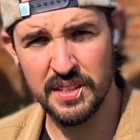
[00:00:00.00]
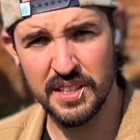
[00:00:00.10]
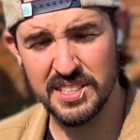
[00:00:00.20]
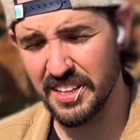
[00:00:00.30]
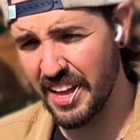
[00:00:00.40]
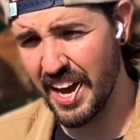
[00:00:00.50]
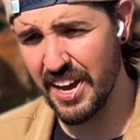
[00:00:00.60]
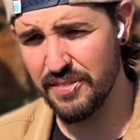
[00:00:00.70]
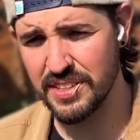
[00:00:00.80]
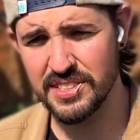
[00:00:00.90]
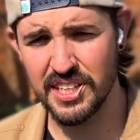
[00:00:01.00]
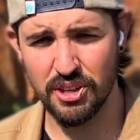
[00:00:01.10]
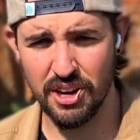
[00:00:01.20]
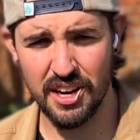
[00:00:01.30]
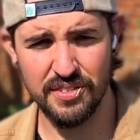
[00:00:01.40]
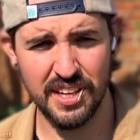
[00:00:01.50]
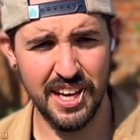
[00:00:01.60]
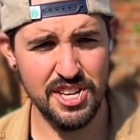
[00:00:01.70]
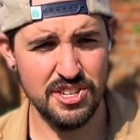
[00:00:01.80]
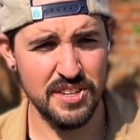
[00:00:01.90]
This lie of instant
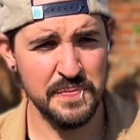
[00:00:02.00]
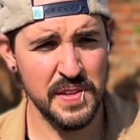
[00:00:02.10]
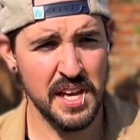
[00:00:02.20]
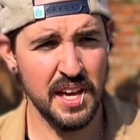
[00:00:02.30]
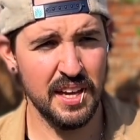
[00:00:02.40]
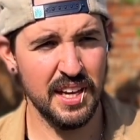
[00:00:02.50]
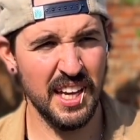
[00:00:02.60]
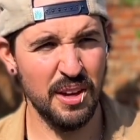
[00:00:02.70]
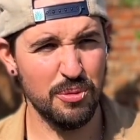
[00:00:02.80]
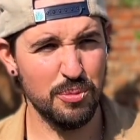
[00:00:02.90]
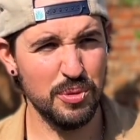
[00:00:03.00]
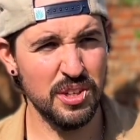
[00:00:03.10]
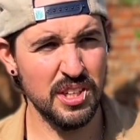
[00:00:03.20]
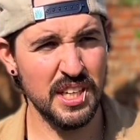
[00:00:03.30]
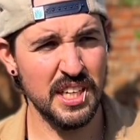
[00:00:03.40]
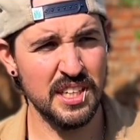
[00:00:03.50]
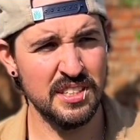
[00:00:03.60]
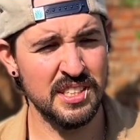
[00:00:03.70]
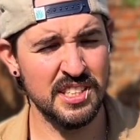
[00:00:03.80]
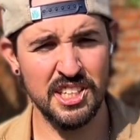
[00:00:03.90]
gratification, it really
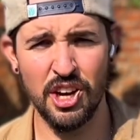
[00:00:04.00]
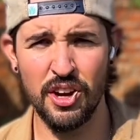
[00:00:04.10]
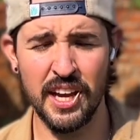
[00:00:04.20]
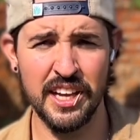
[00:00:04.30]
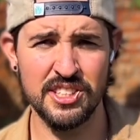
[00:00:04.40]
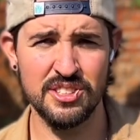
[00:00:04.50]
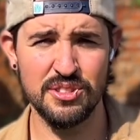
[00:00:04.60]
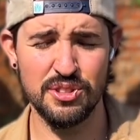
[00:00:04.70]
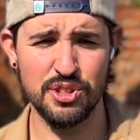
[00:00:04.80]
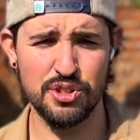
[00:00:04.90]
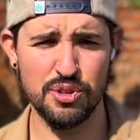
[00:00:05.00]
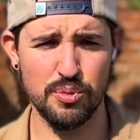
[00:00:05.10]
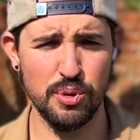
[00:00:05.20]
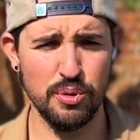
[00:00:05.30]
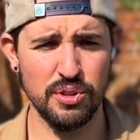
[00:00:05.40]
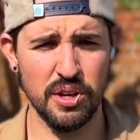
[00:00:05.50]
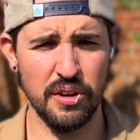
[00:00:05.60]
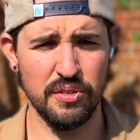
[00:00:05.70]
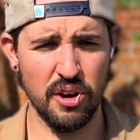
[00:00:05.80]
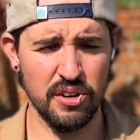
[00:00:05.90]
deteriorates the truth
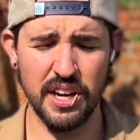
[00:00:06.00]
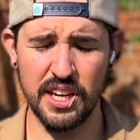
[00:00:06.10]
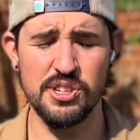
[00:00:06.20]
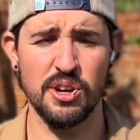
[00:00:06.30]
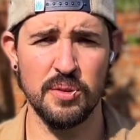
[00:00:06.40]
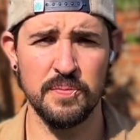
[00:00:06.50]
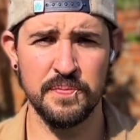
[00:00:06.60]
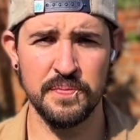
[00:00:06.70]
of our nature.